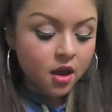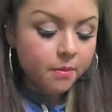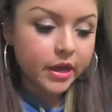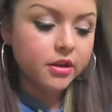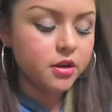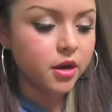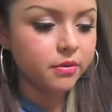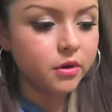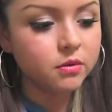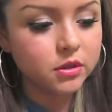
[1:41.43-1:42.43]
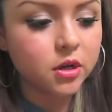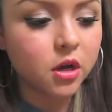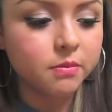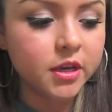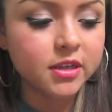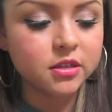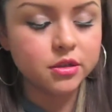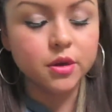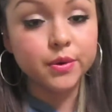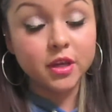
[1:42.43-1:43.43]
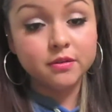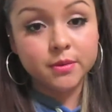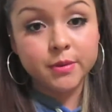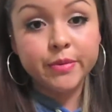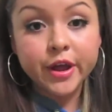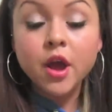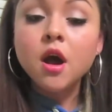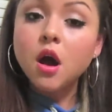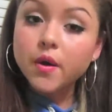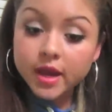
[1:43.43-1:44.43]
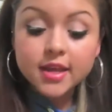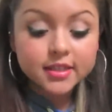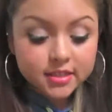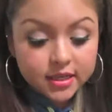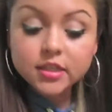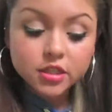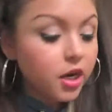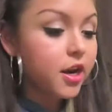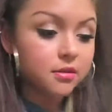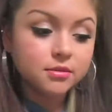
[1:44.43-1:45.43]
But no, no one's calling me because no one loves me. But okay, let's get started.